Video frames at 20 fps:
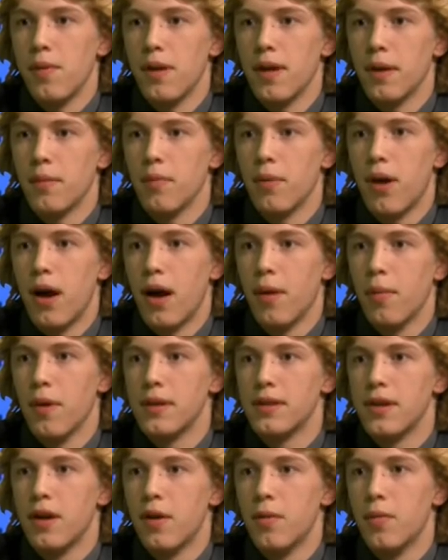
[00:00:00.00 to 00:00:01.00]
like proud of
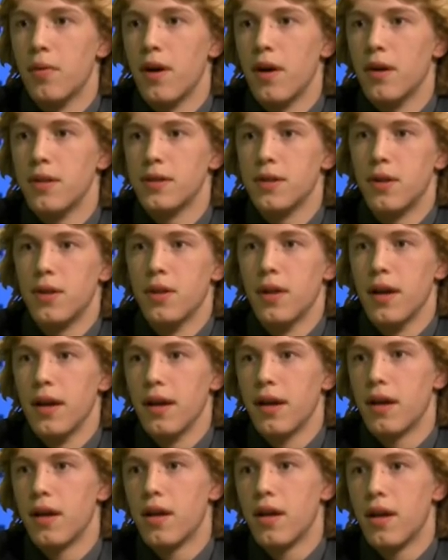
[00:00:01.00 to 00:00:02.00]
myself, but also
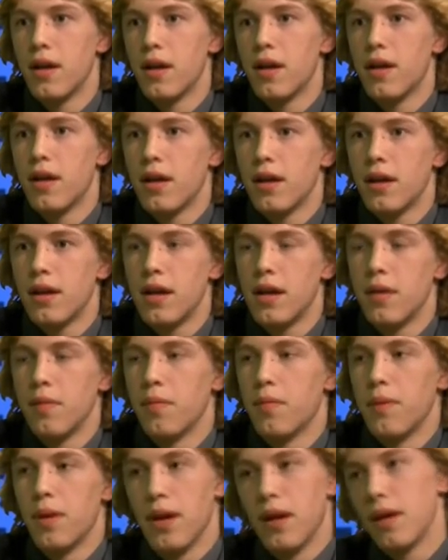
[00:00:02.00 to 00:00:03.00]
like
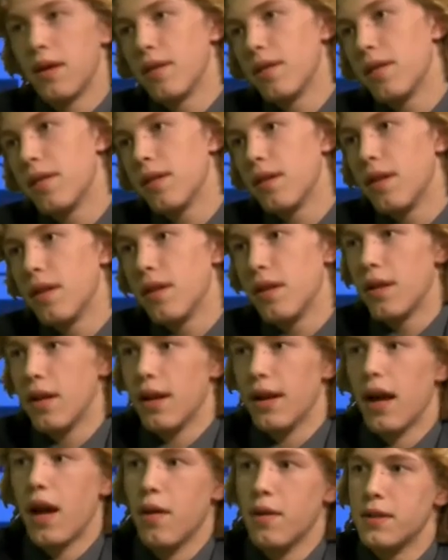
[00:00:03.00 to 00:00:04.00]
keep like
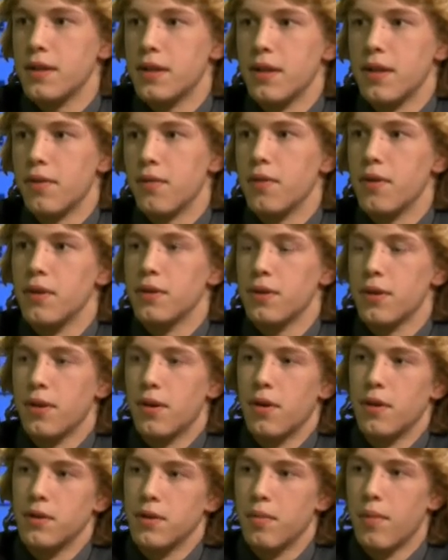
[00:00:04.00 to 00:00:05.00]
obviously the future
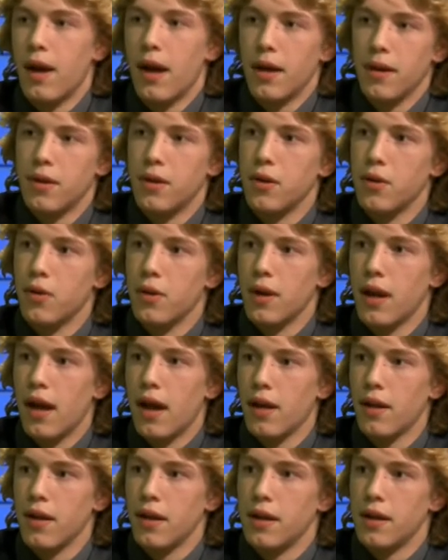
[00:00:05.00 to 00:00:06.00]
goals in mind too, and
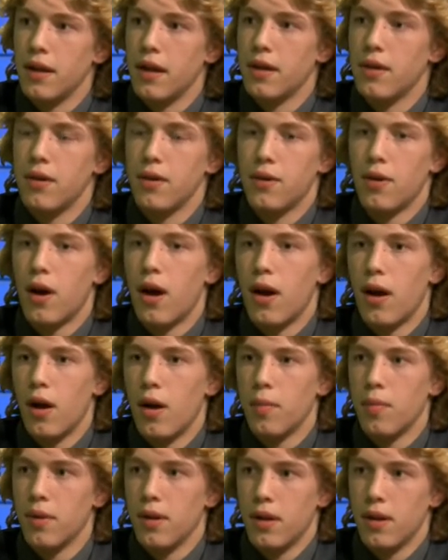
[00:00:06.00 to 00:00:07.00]
not like get too caught
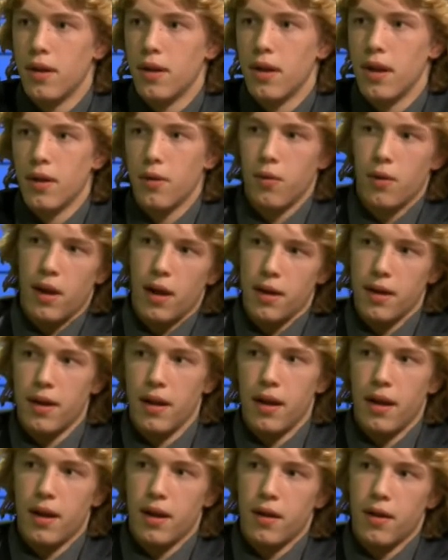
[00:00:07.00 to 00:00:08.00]
up in like what I
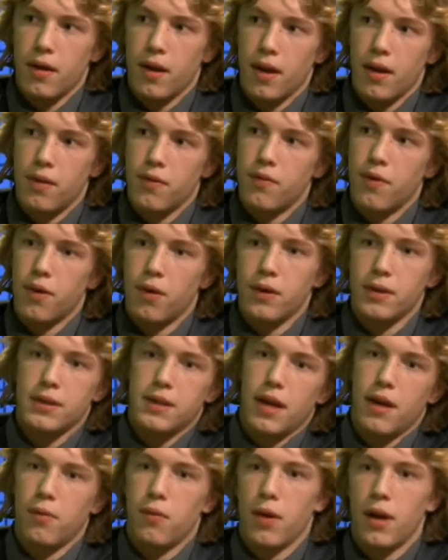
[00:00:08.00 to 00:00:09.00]
did and like focus
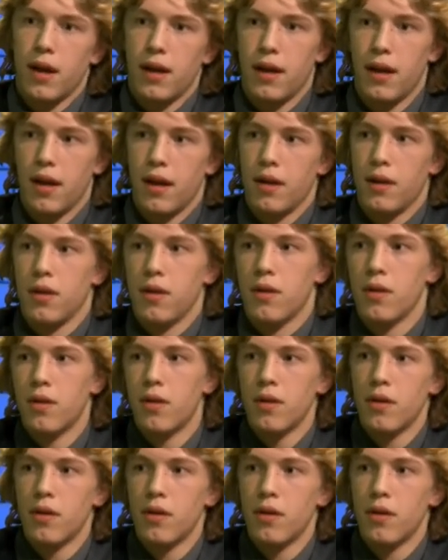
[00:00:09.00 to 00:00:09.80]
on what I can do.